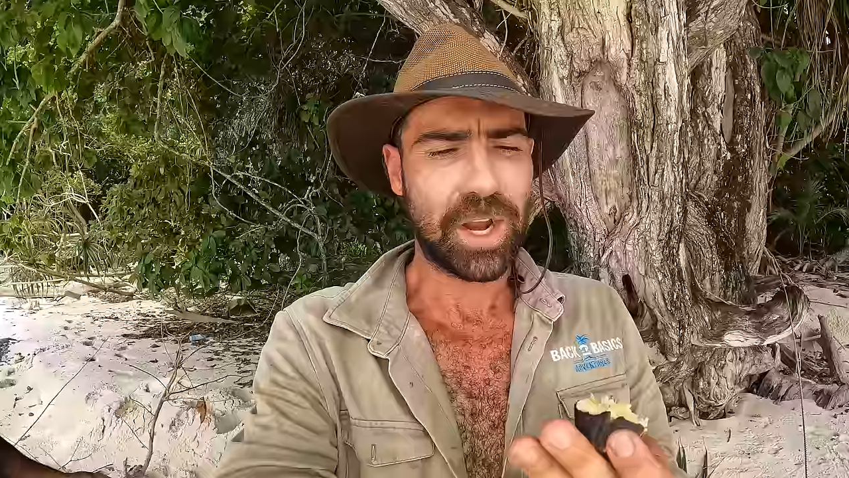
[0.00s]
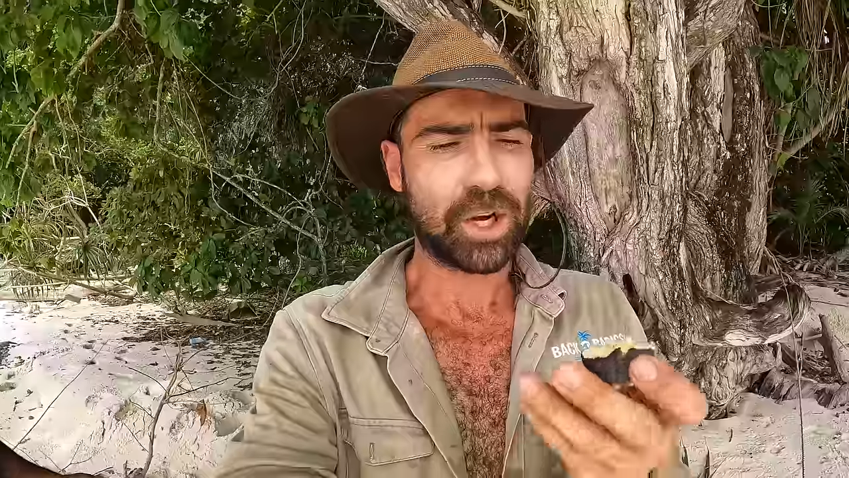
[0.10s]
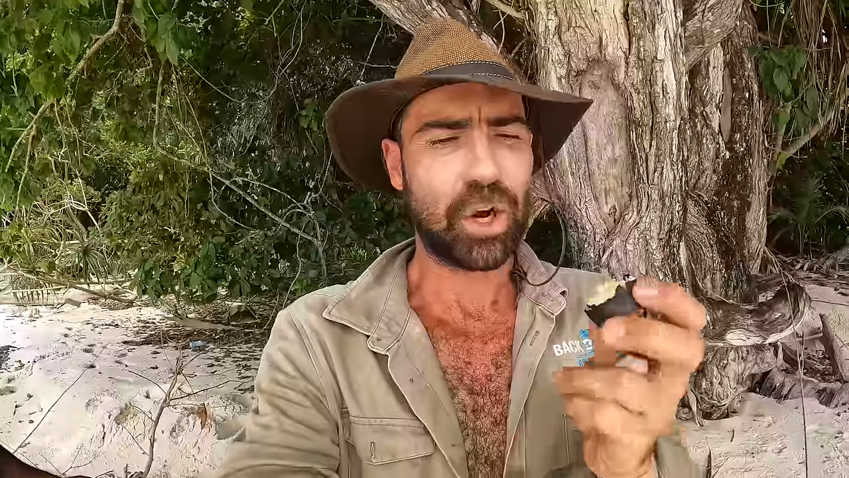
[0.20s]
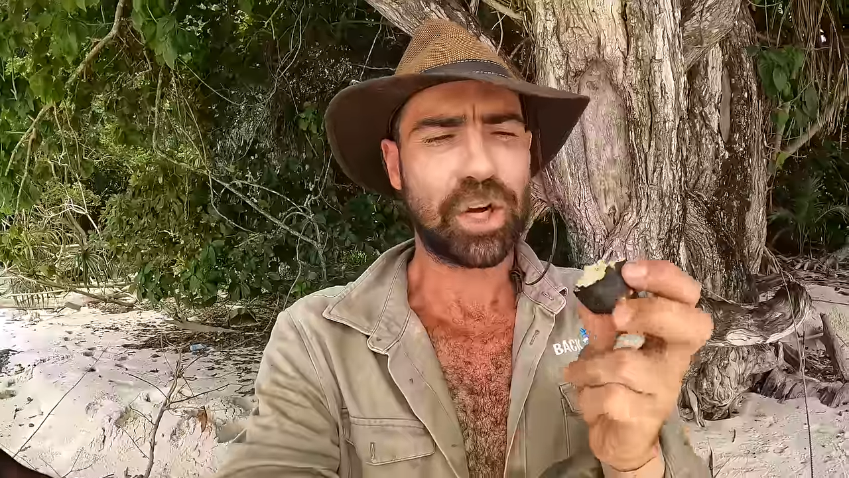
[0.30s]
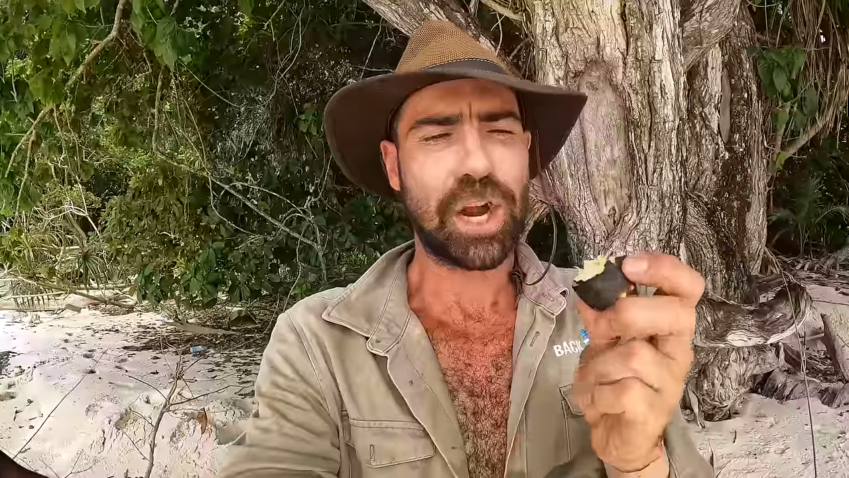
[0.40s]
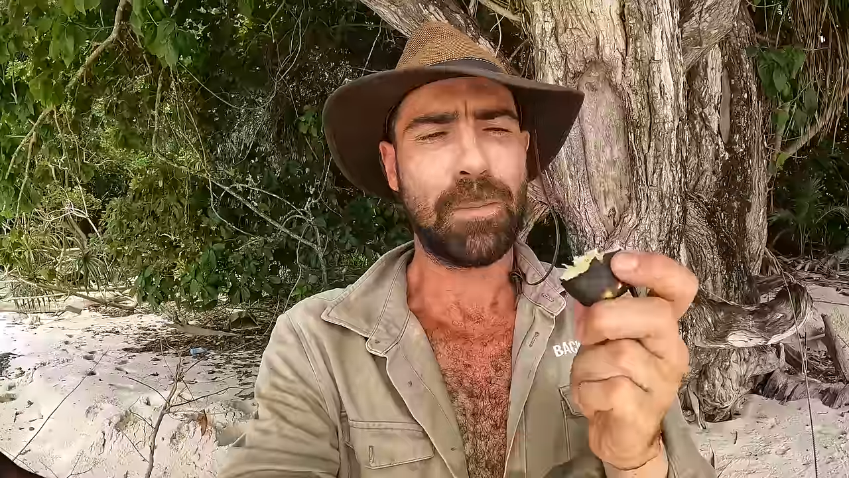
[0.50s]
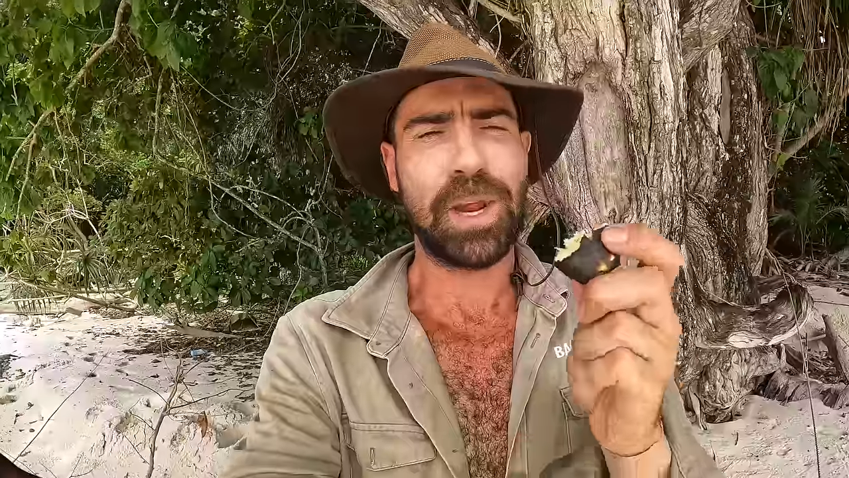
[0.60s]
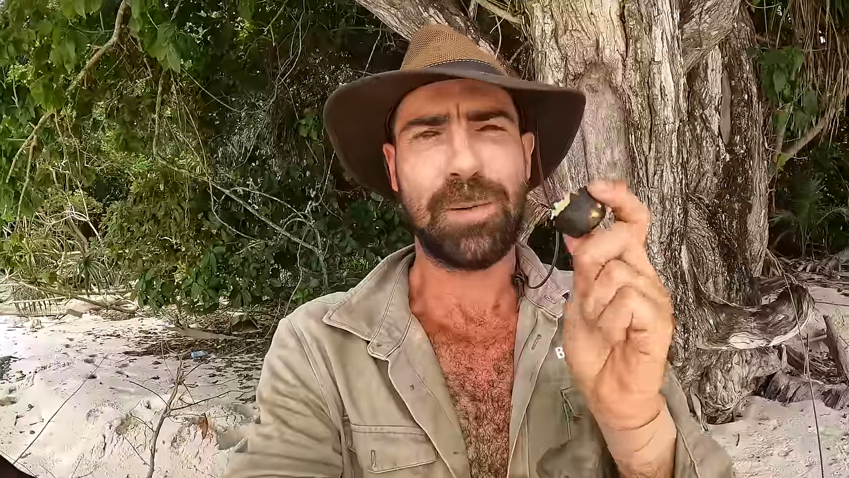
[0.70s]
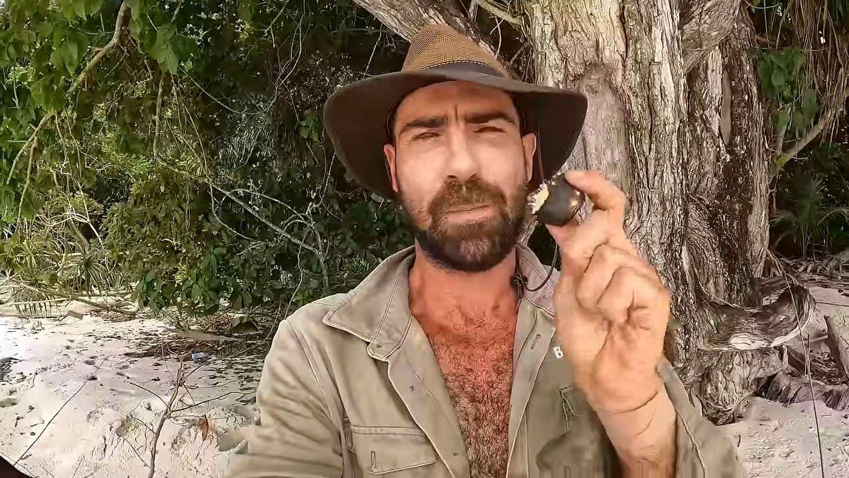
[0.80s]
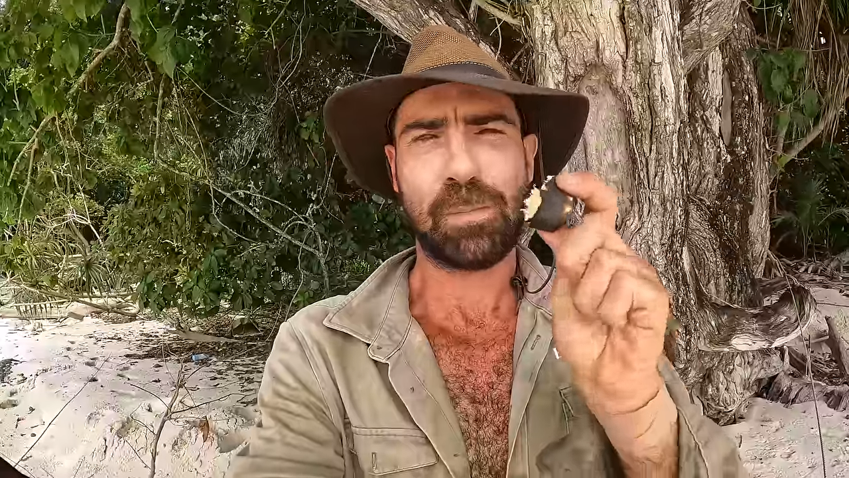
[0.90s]
that coconut
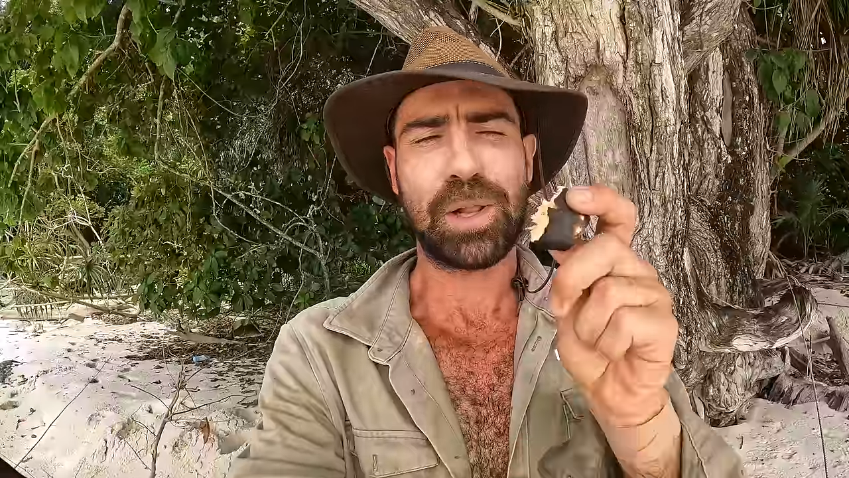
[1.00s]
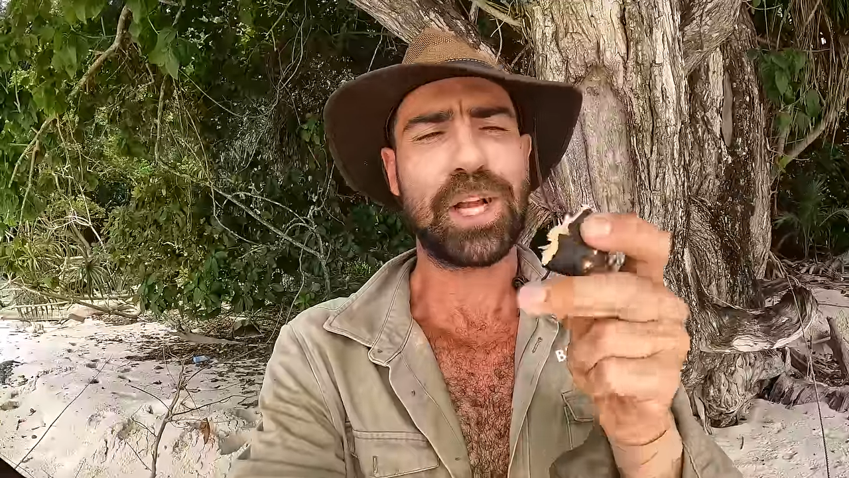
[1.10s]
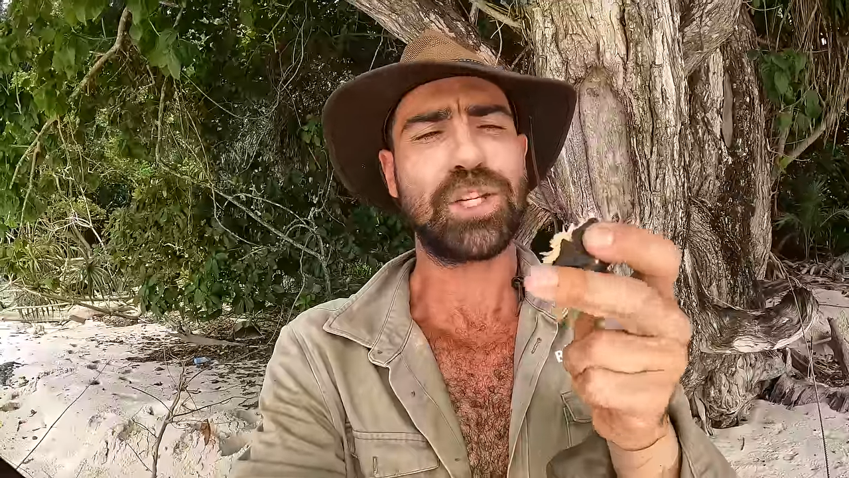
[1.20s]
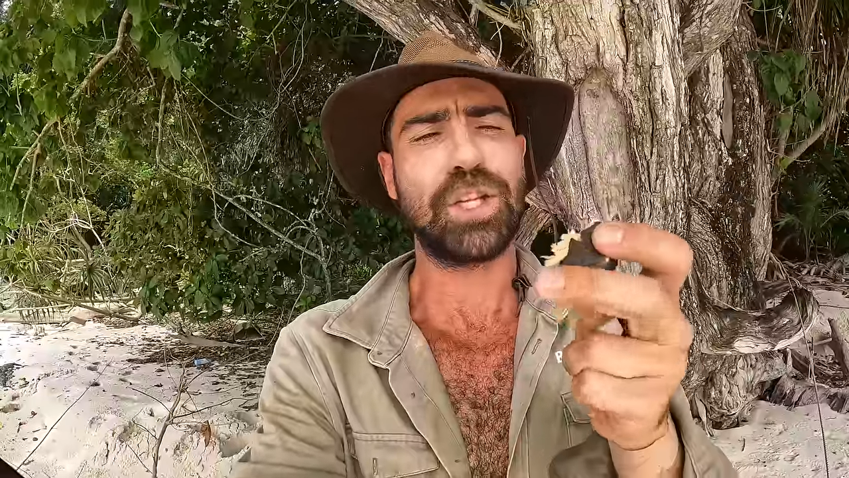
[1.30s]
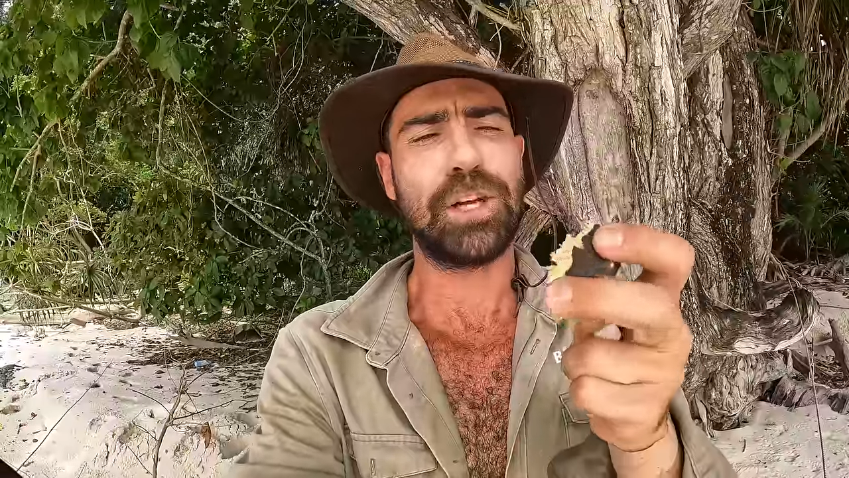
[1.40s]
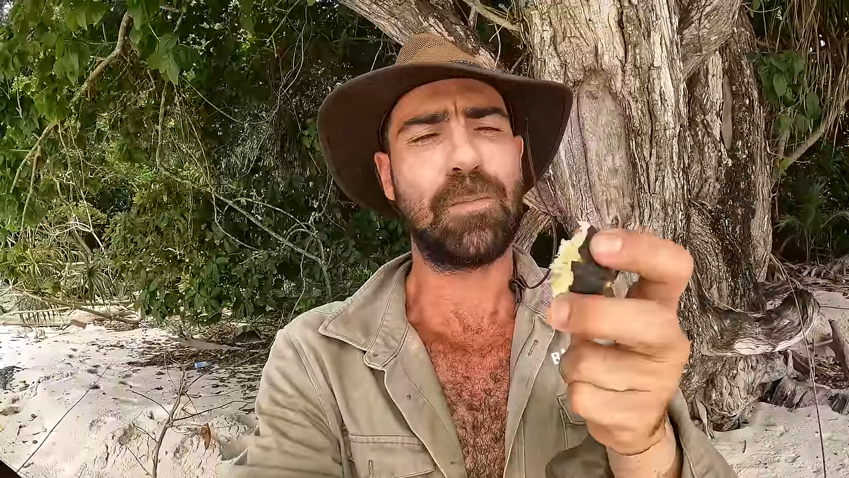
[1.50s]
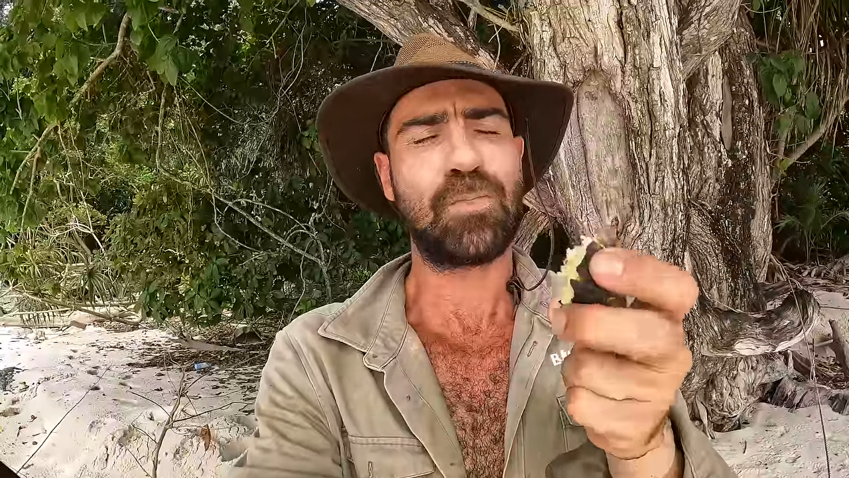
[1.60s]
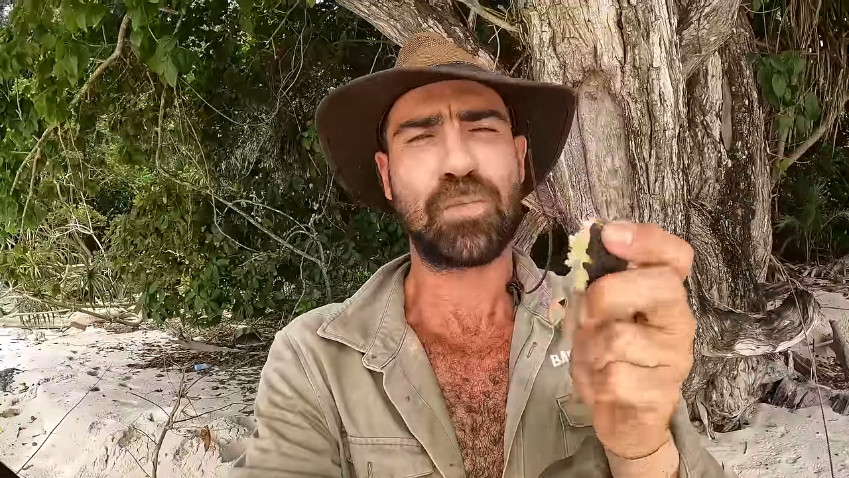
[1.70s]
meat plus the,